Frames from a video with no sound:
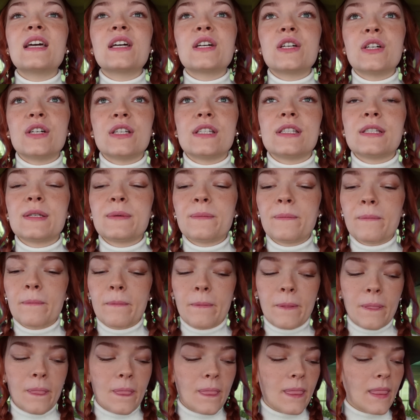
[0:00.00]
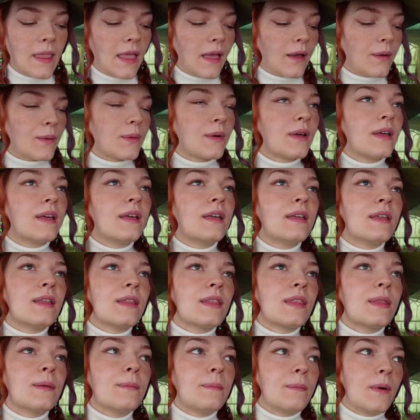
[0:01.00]
Good. Now,
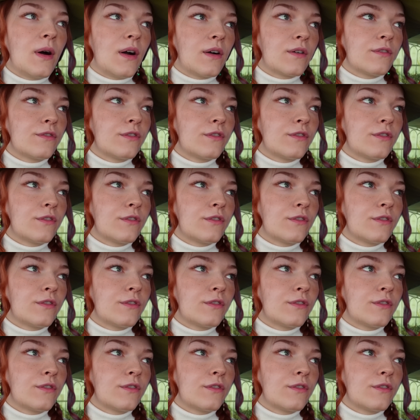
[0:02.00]
the mock